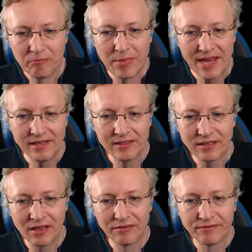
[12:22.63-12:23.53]
paint
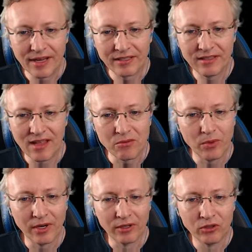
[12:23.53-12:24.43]
effect that we
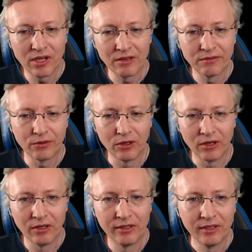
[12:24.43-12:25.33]
are looking for.
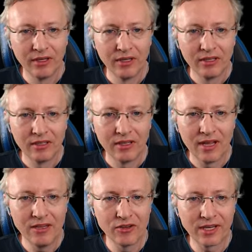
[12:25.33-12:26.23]

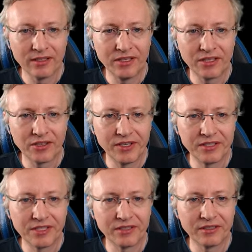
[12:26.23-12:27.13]
And you can decrease
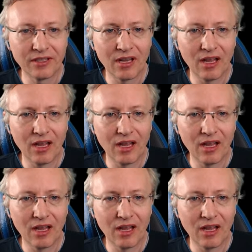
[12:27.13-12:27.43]
it.